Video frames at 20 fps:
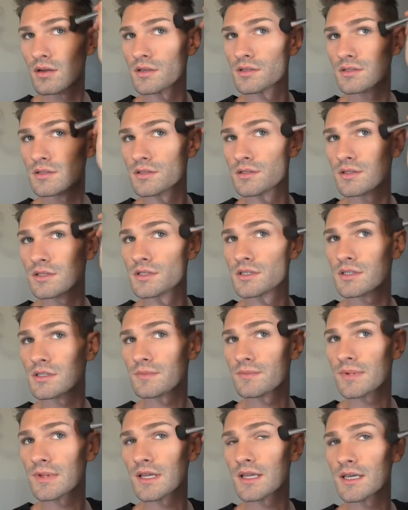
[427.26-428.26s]
So you
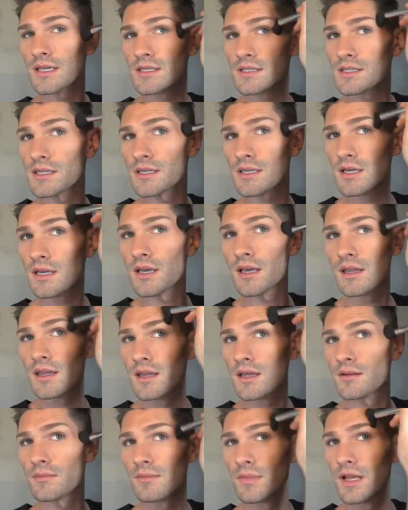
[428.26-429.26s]
just place it and
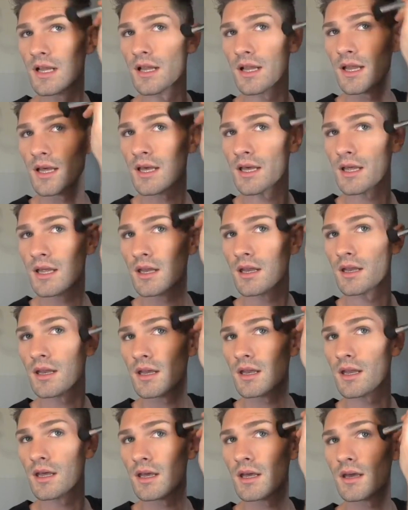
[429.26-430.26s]
then
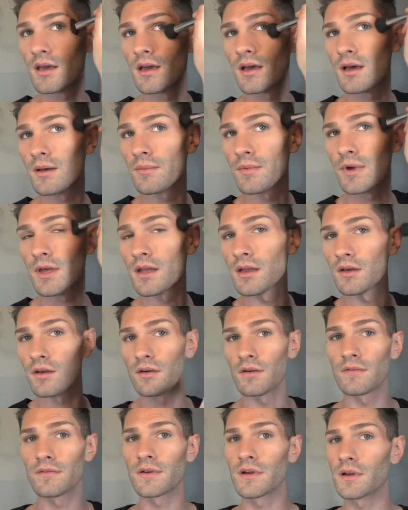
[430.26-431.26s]
blend it up and
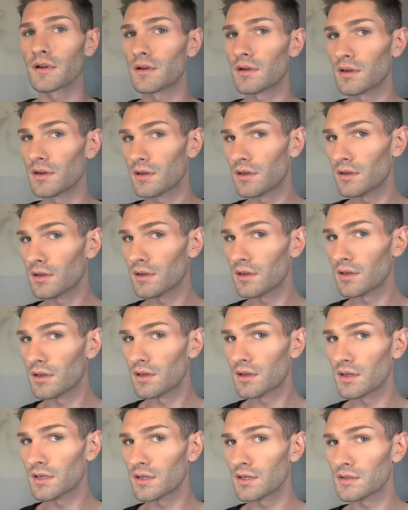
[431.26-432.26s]
over.
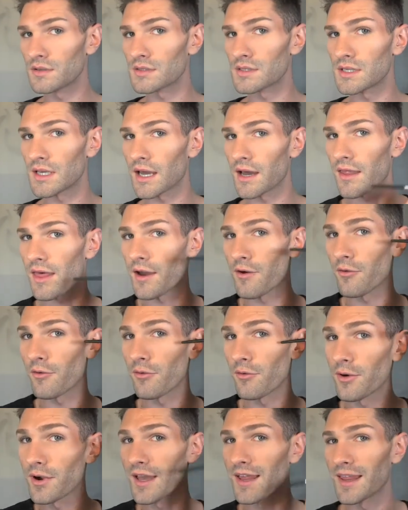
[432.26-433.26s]
And you see how that
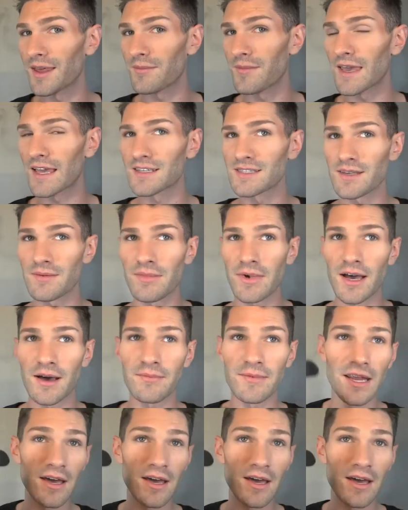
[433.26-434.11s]
really makes it pop